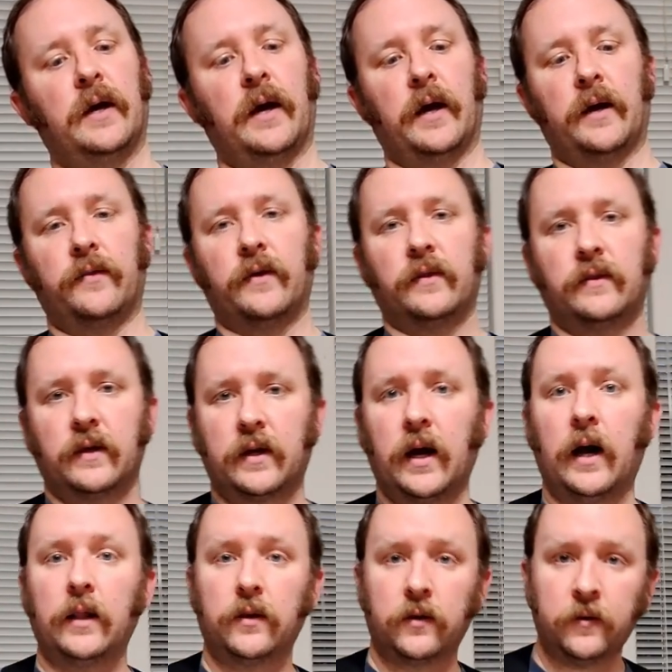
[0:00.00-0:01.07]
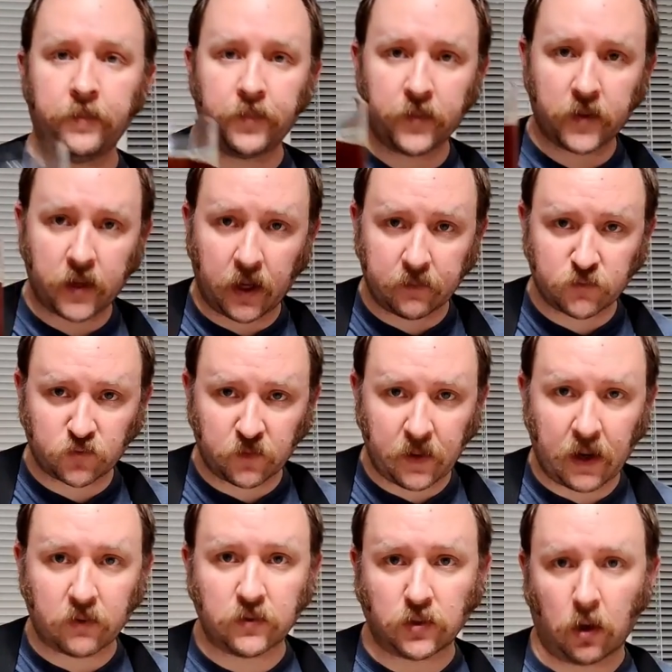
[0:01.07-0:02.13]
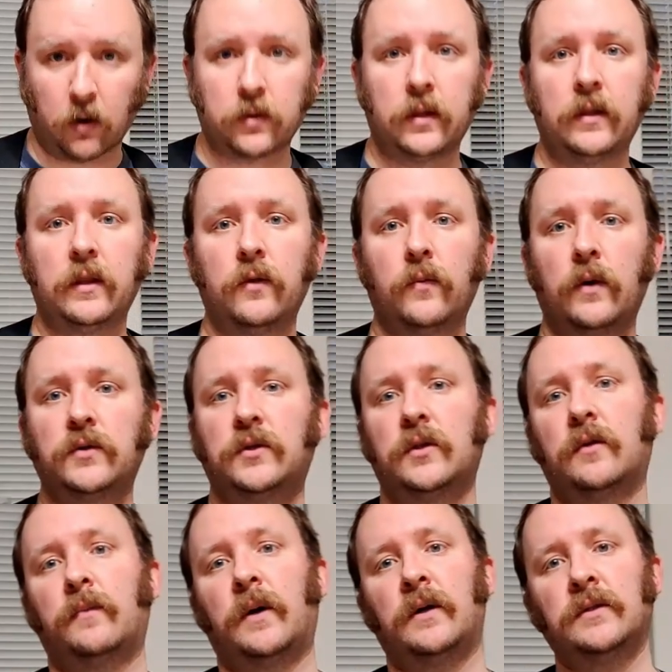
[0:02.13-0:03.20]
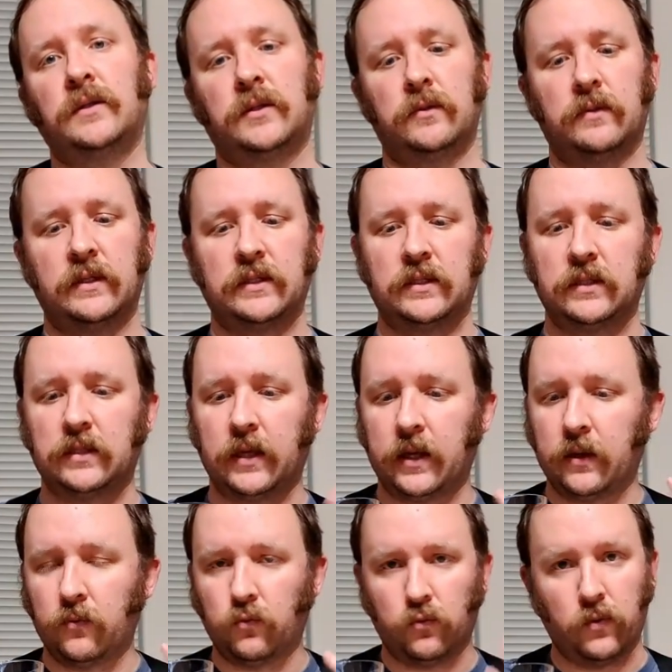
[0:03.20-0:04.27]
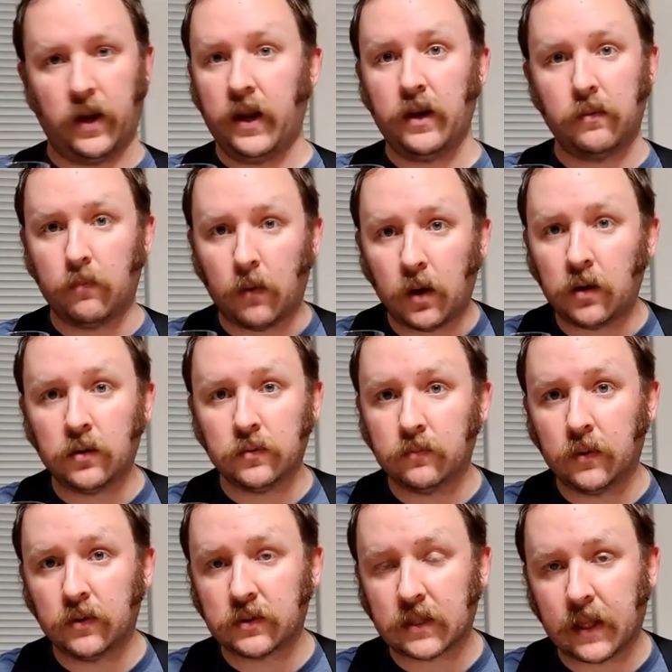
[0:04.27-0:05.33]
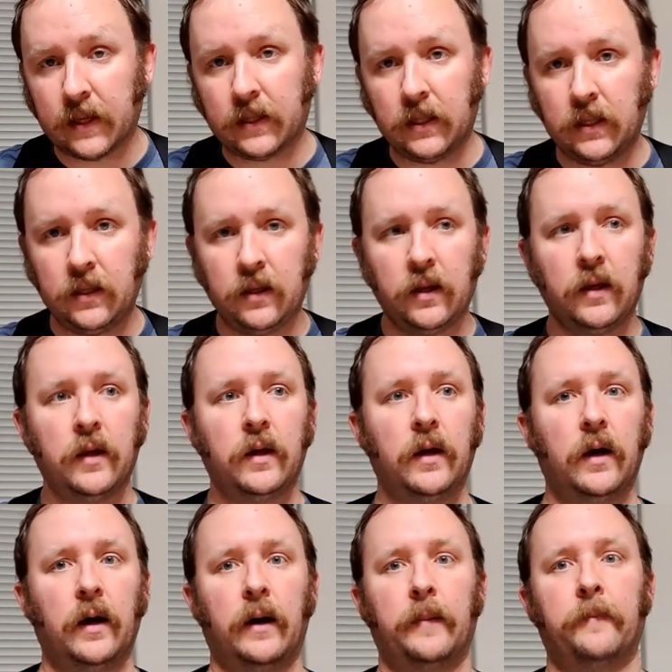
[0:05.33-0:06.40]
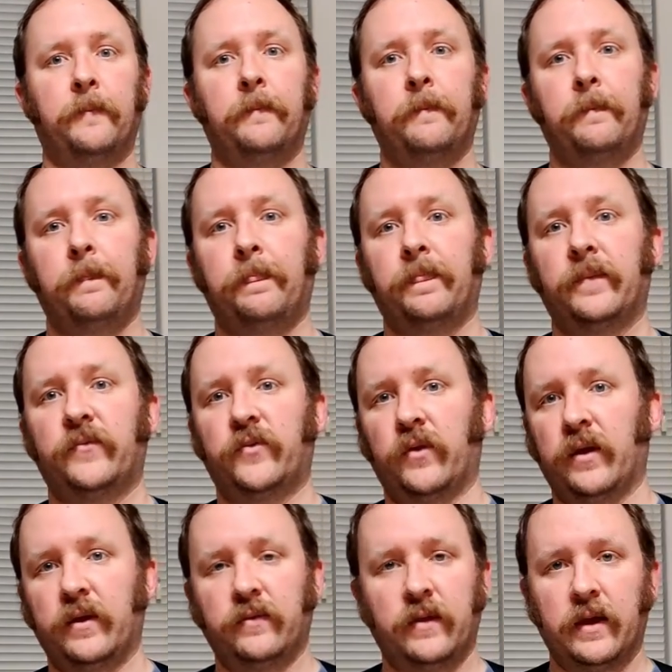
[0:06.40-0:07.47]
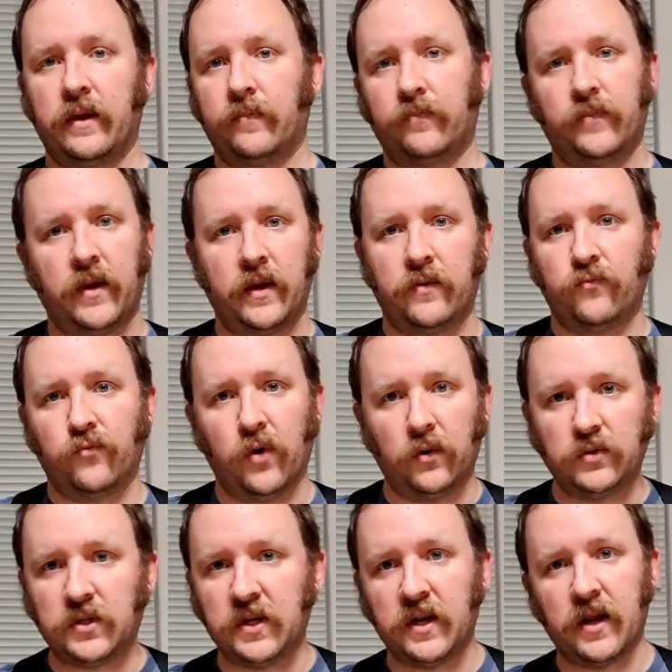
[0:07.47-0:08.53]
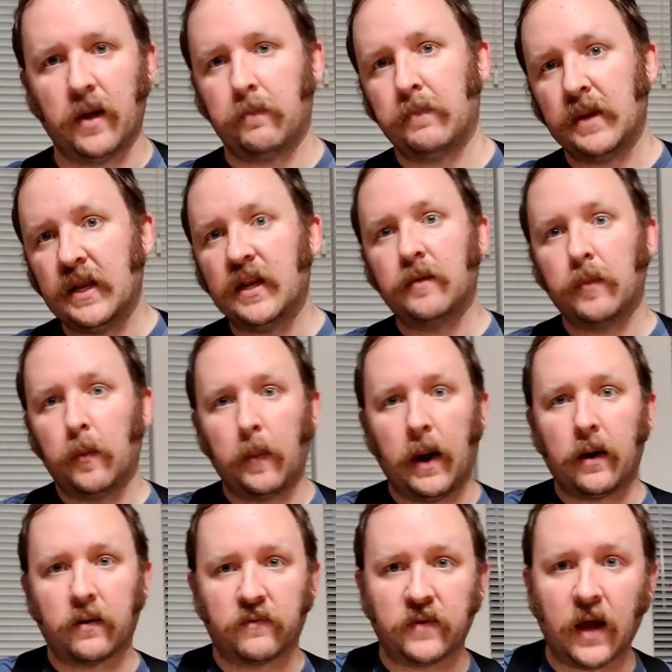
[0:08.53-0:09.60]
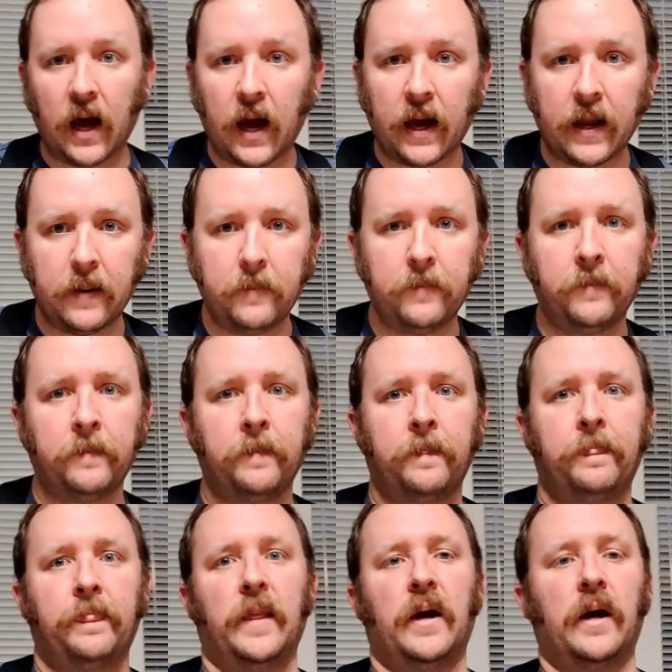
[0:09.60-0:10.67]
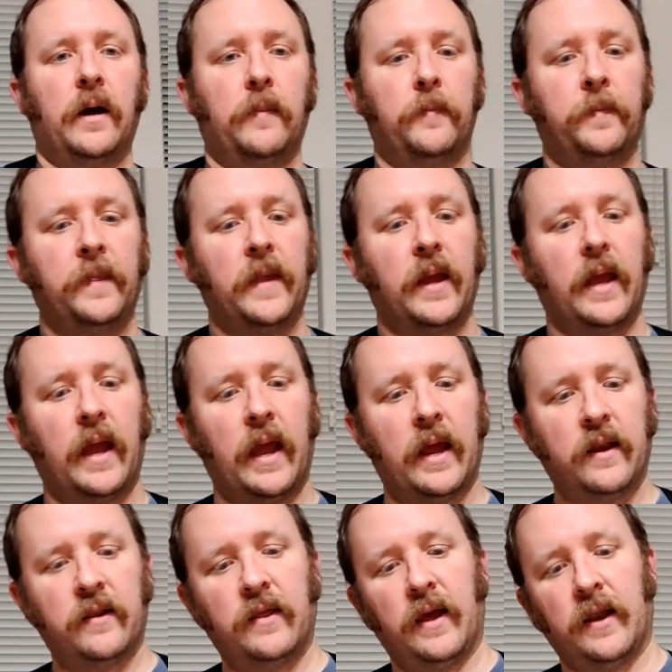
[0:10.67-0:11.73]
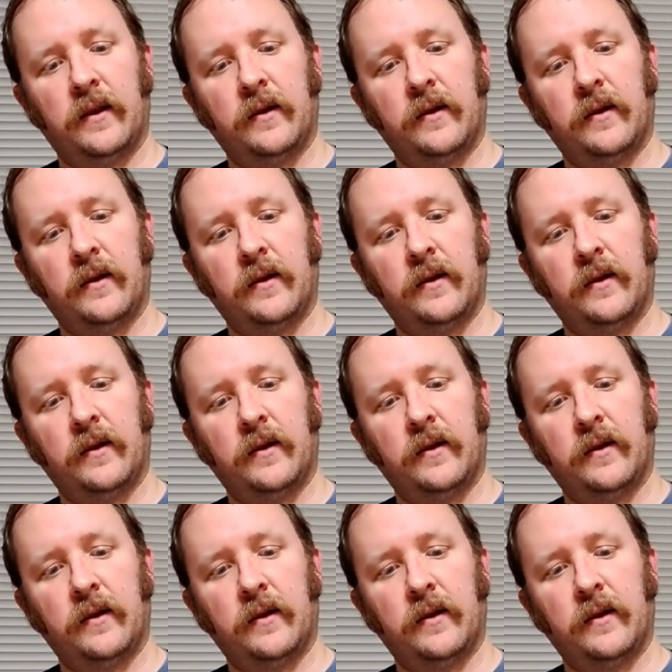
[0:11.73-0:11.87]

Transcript: The color comes from how darkly they roasted the malts. So this is a red malt, most likely. So they roasted a medium amount of time. And